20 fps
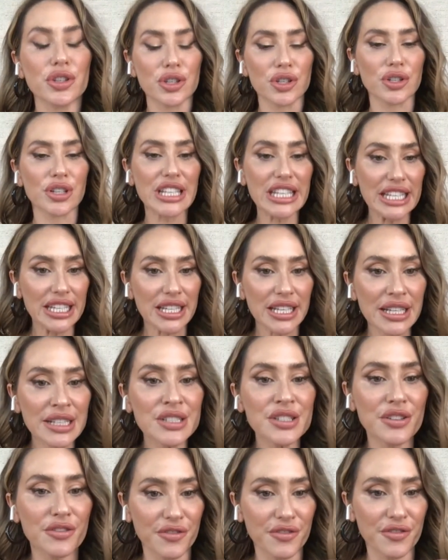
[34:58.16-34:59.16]

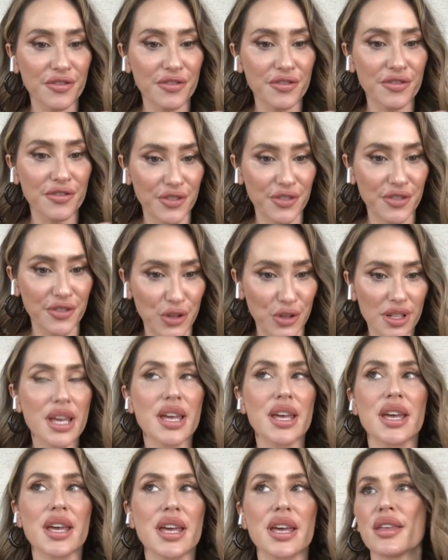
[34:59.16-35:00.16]
eating to
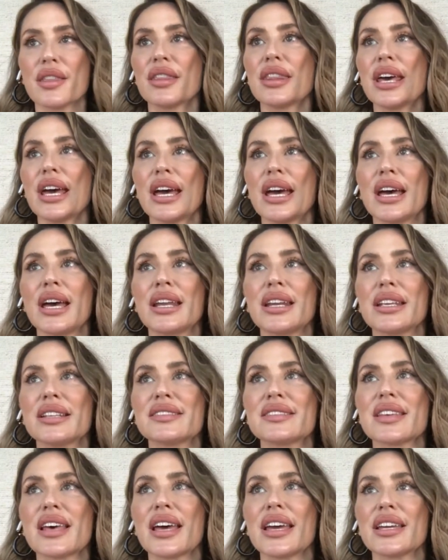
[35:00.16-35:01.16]
fuel,
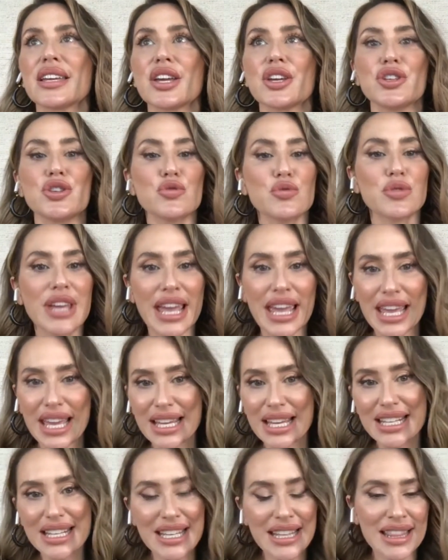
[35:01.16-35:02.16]
then it's like you
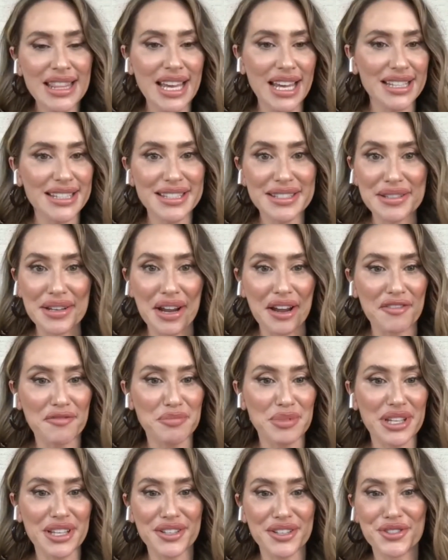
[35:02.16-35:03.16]
can't eat that
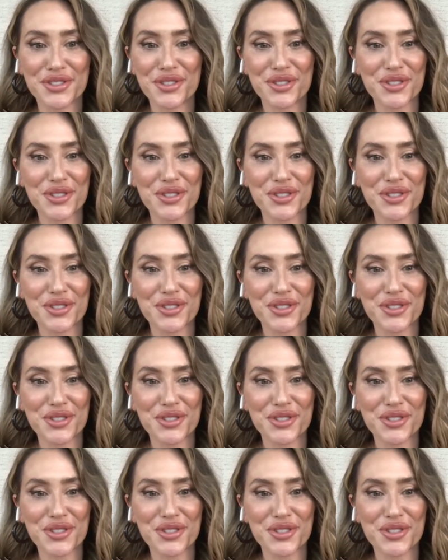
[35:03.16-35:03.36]
stuff because